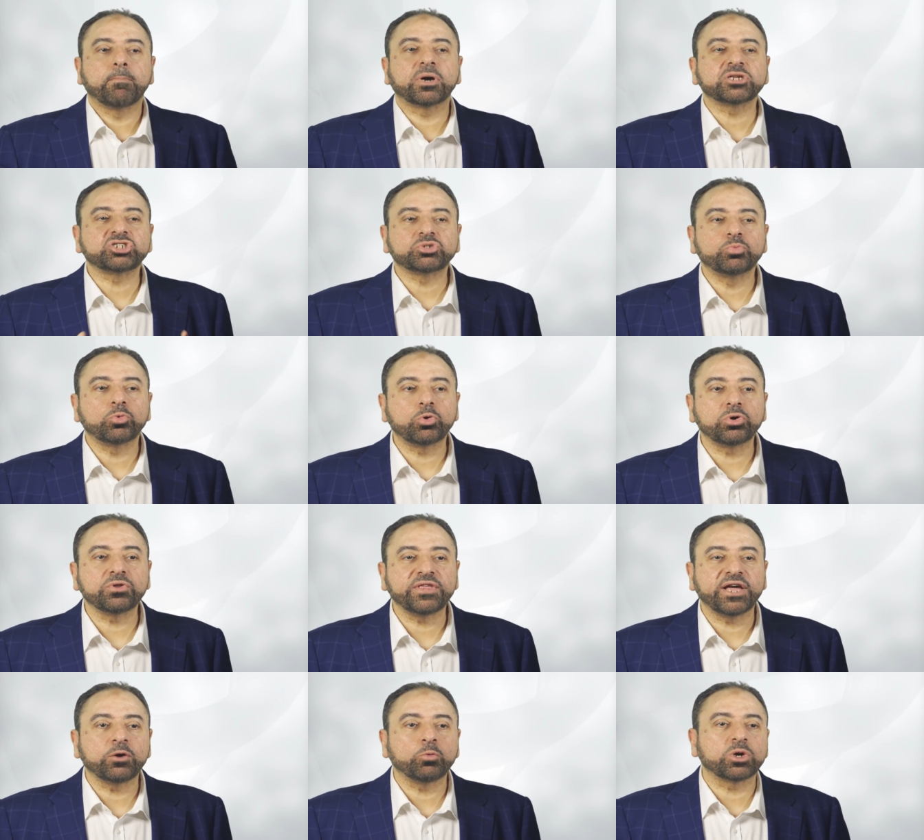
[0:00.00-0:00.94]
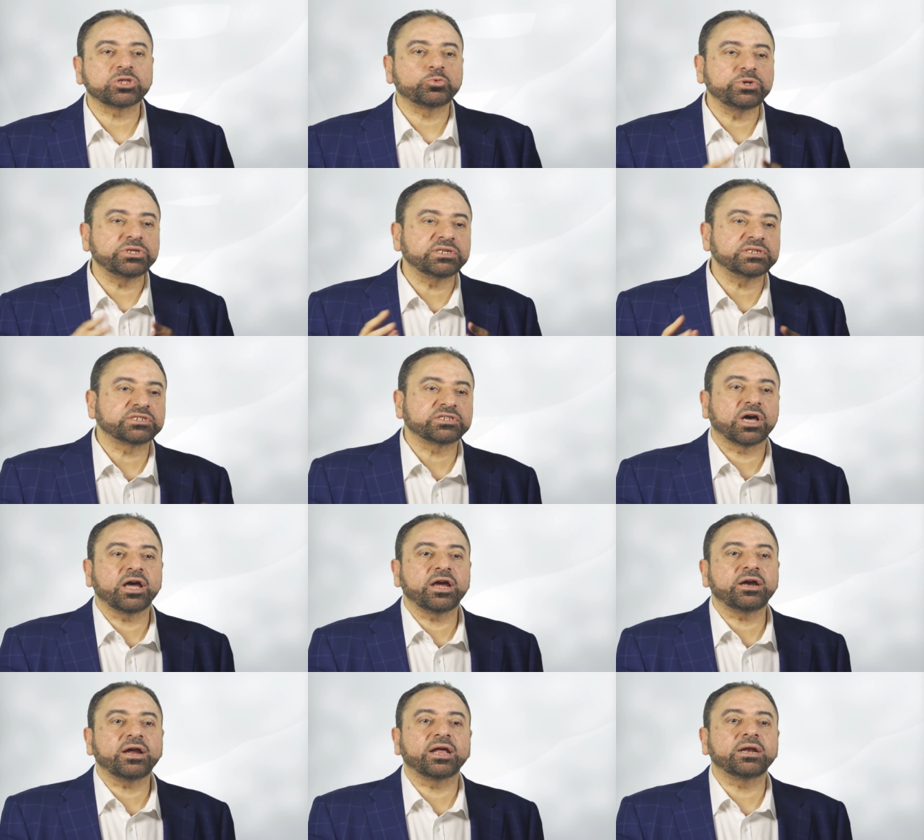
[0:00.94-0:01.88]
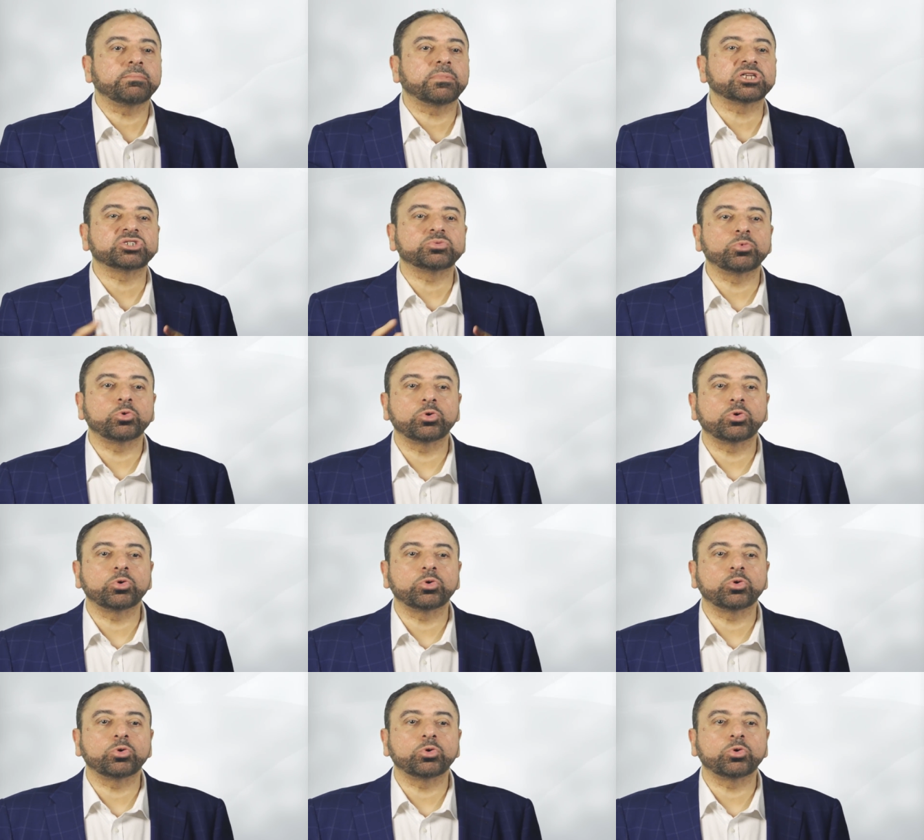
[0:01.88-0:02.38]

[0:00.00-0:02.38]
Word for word: Much more than what we desire and much